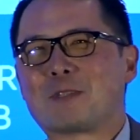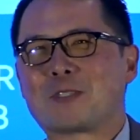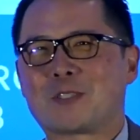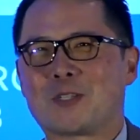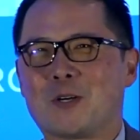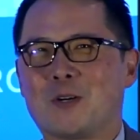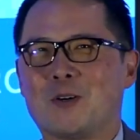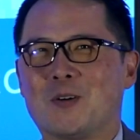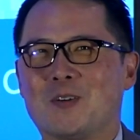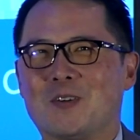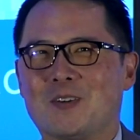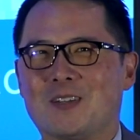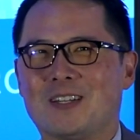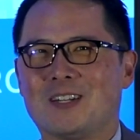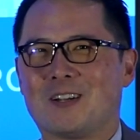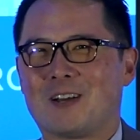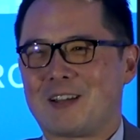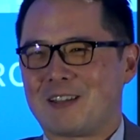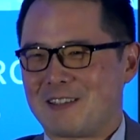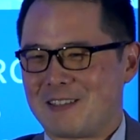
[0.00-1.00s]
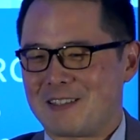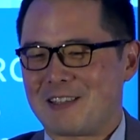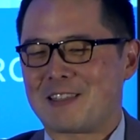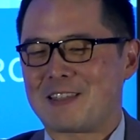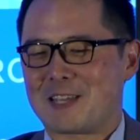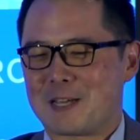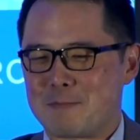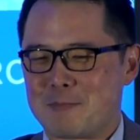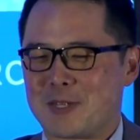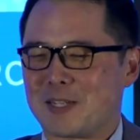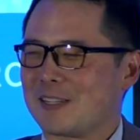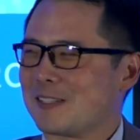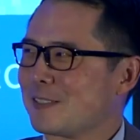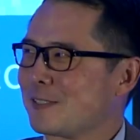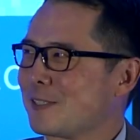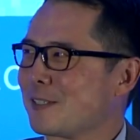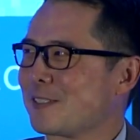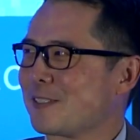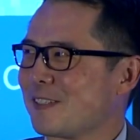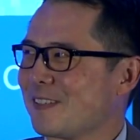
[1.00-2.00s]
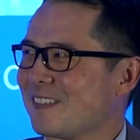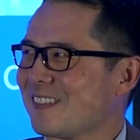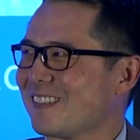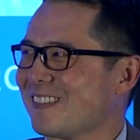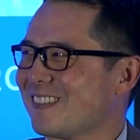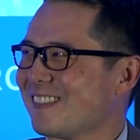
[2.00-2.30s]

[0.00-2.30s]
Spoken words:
So, I think I'm being consistent.